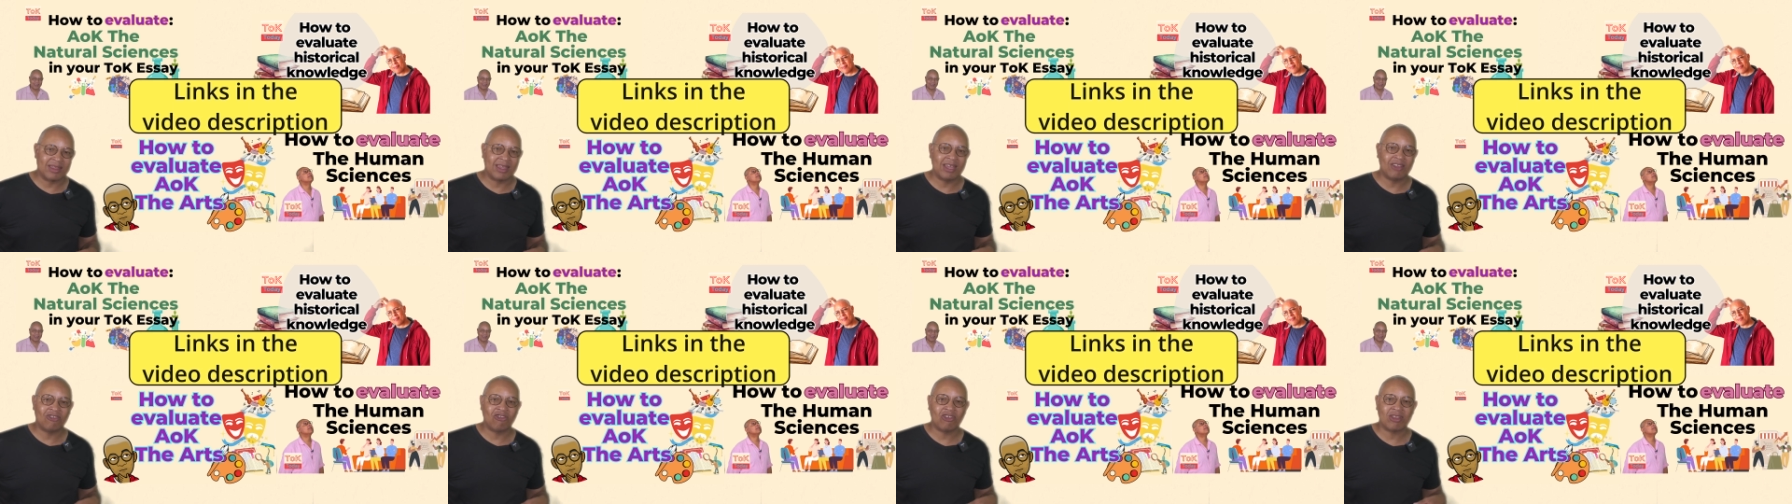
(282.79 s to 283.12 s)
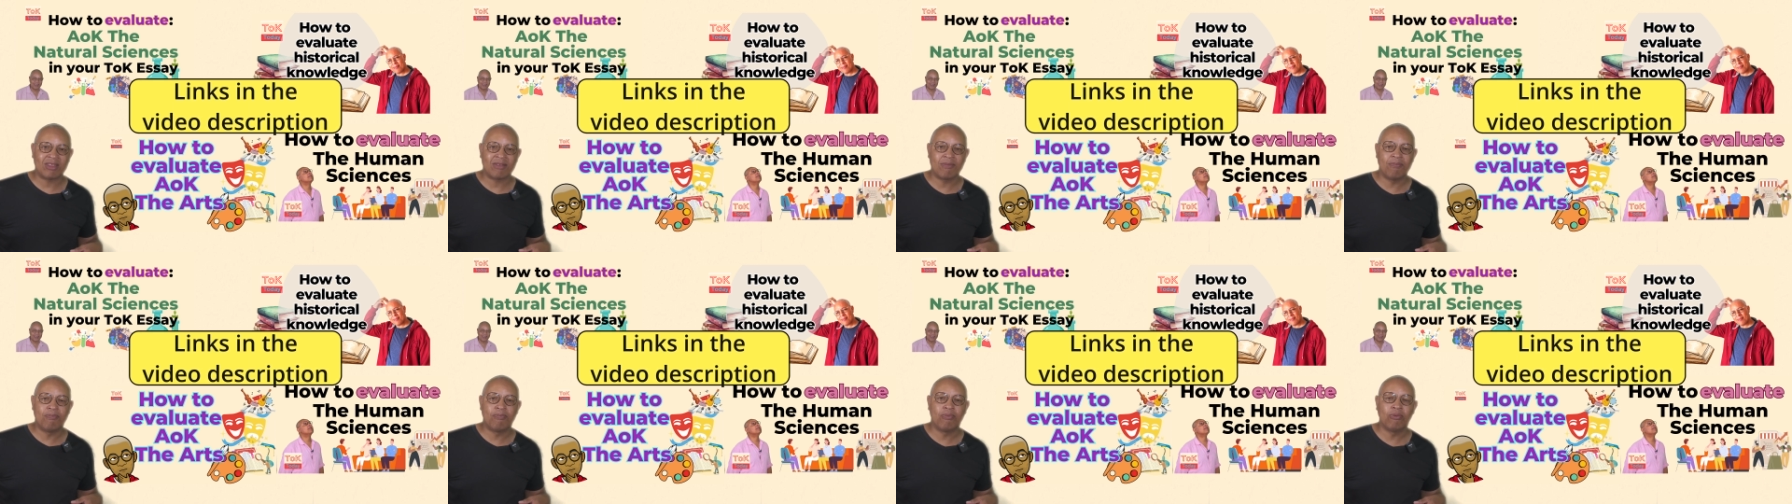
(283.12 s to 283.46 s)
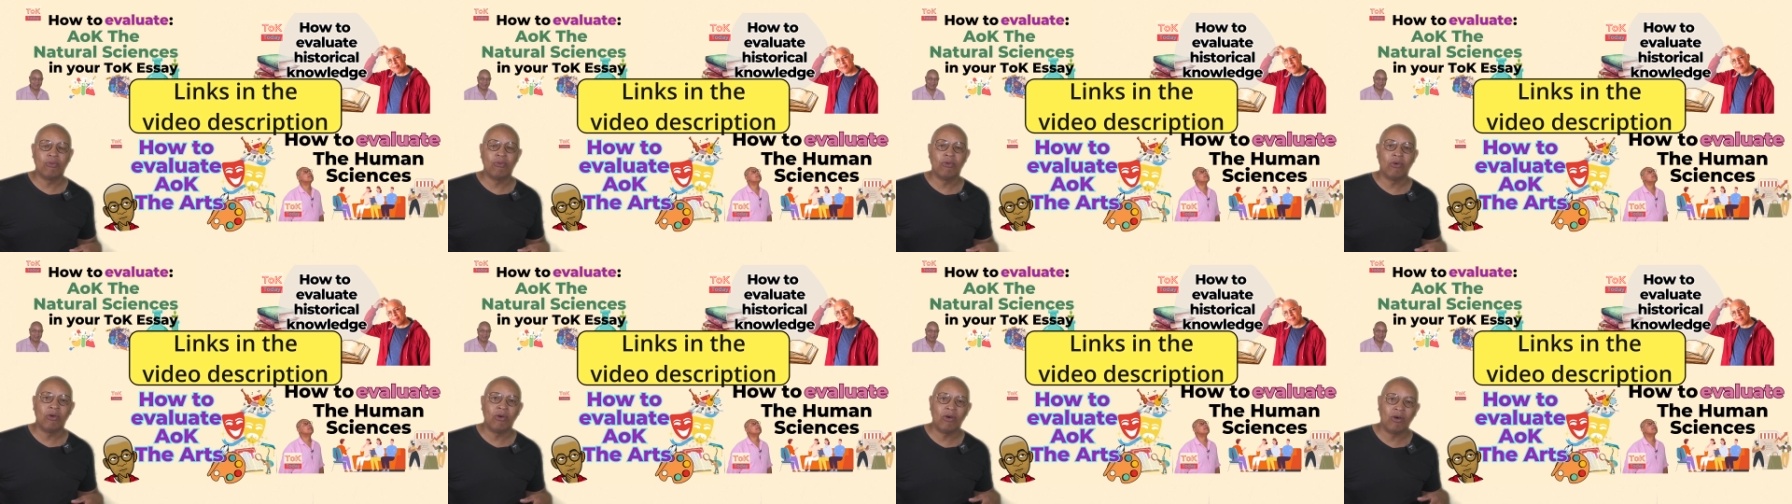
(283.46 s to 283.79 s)
they're just
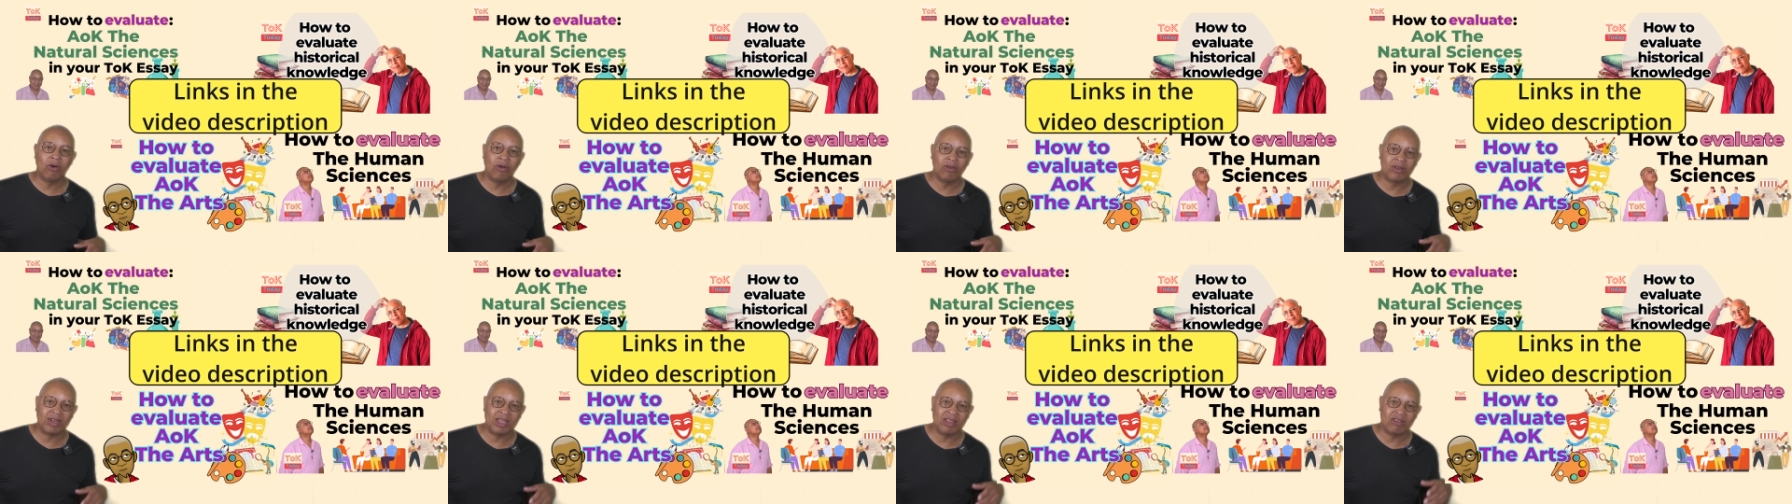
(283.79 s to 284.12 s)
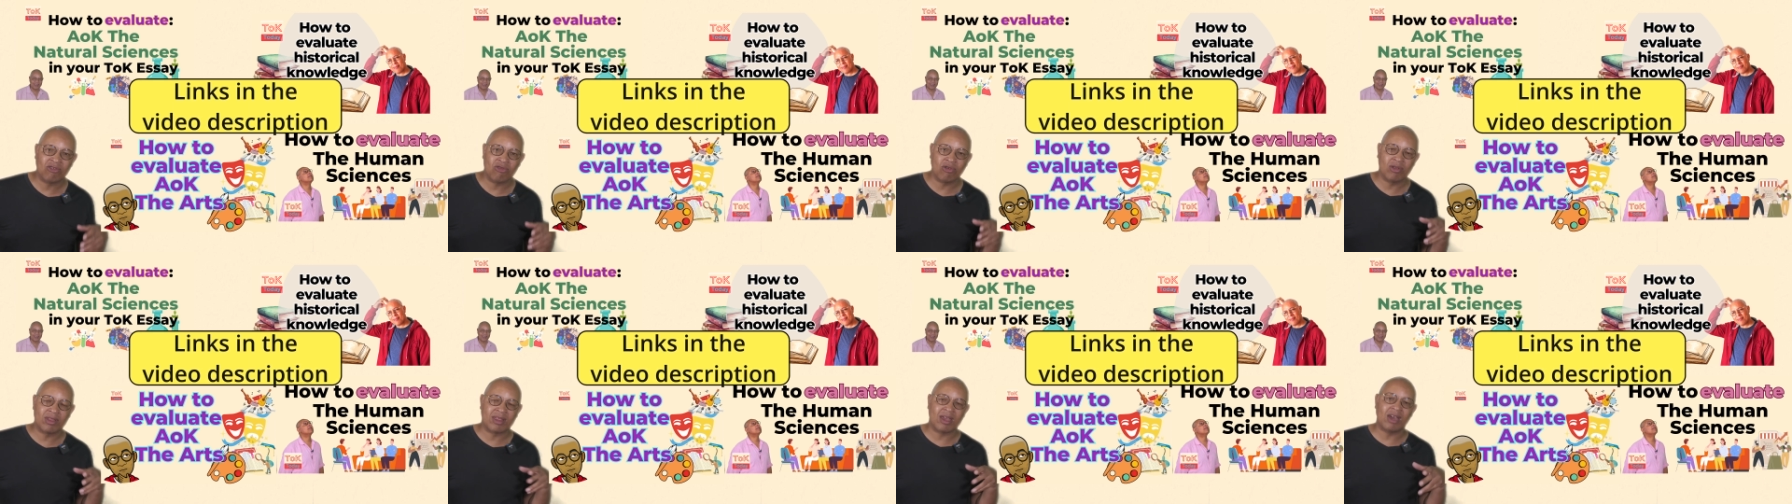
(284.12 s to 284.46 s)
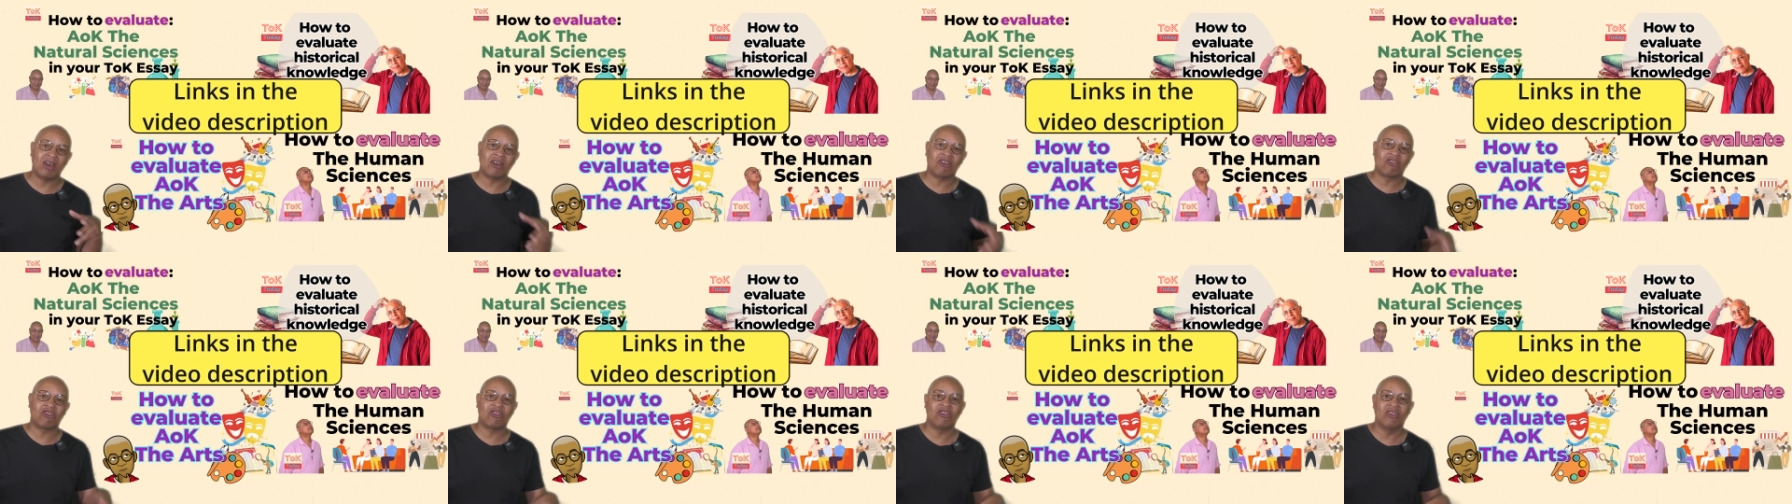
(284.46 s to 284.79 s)
broad
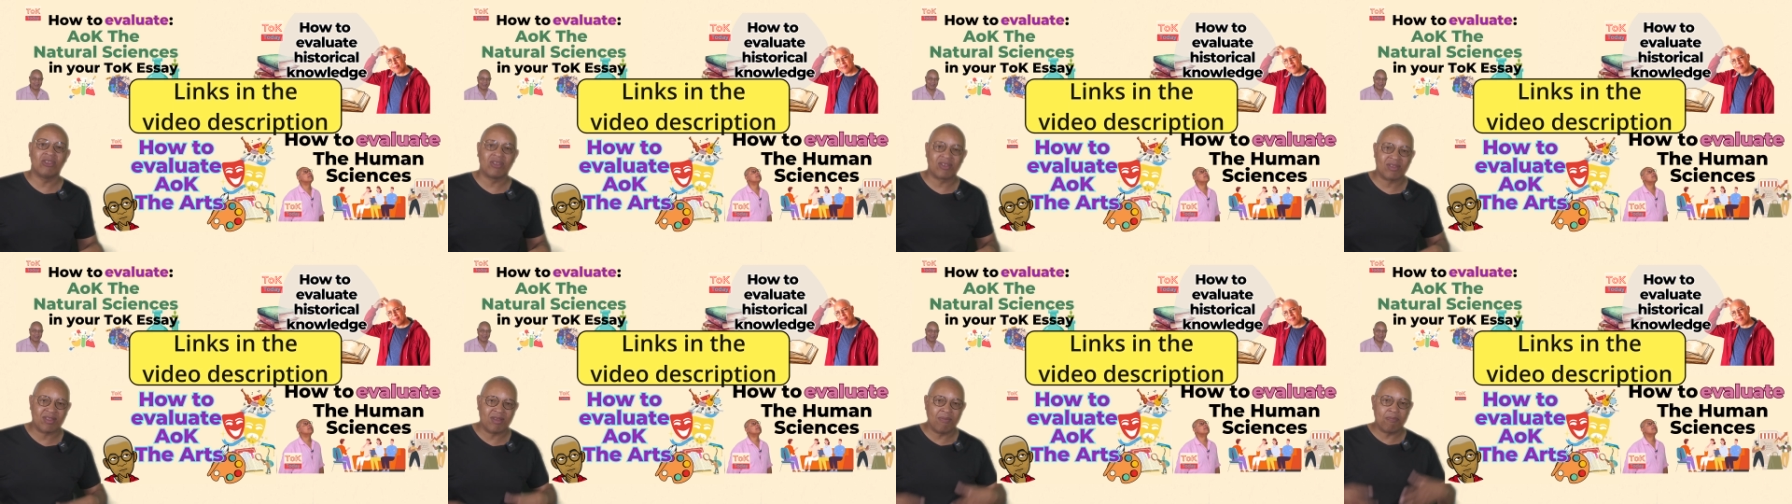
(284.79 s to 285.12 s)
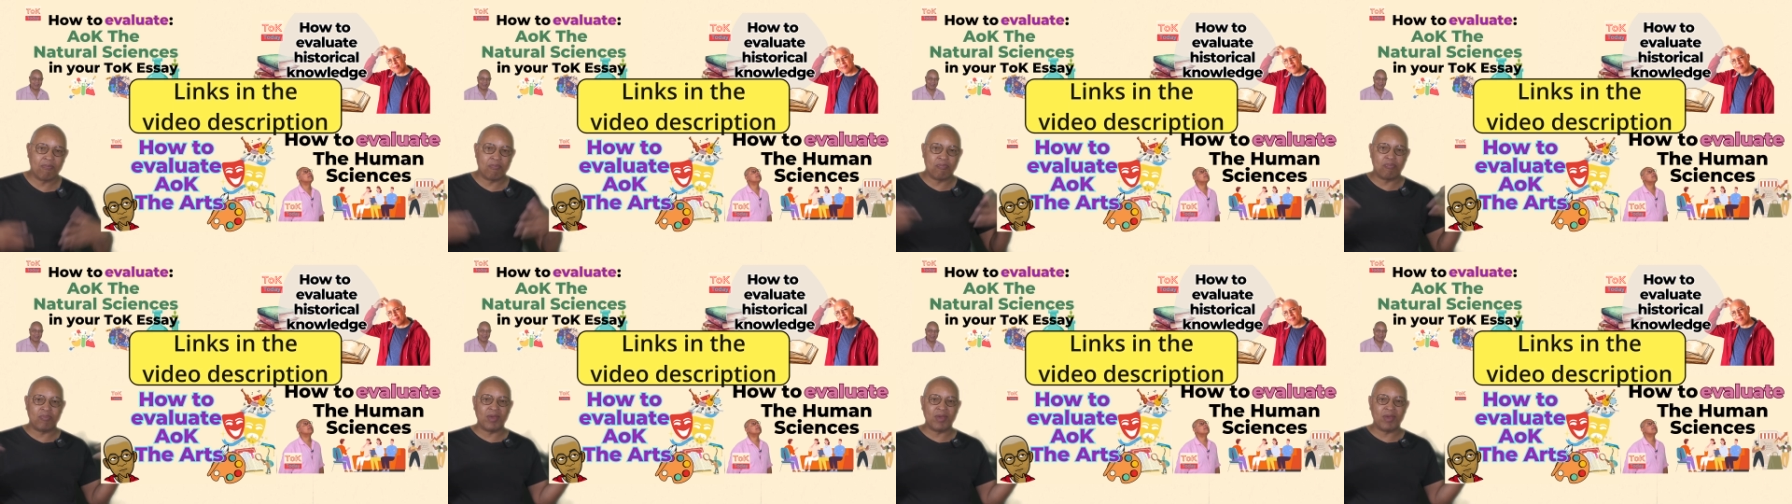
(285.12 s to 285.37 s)
introductions to